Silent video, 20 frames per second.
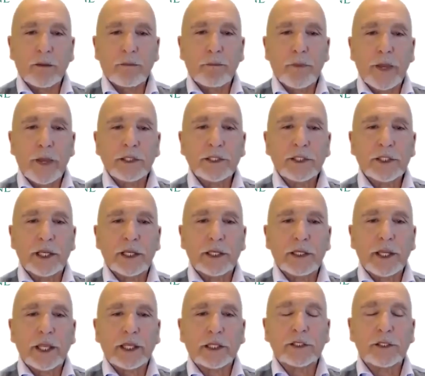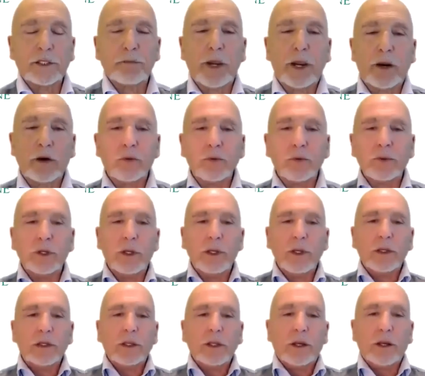Ben's sitting next to Beryl,
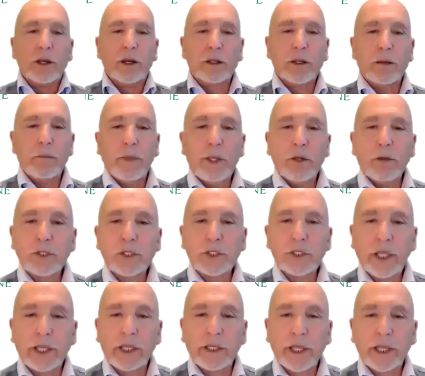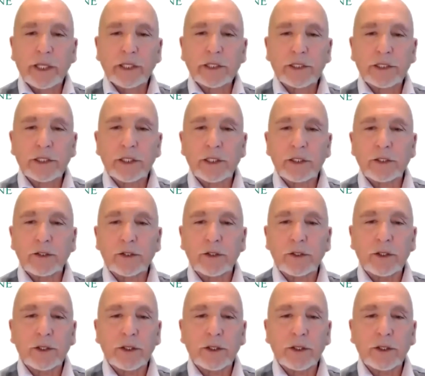Camille's sitting next to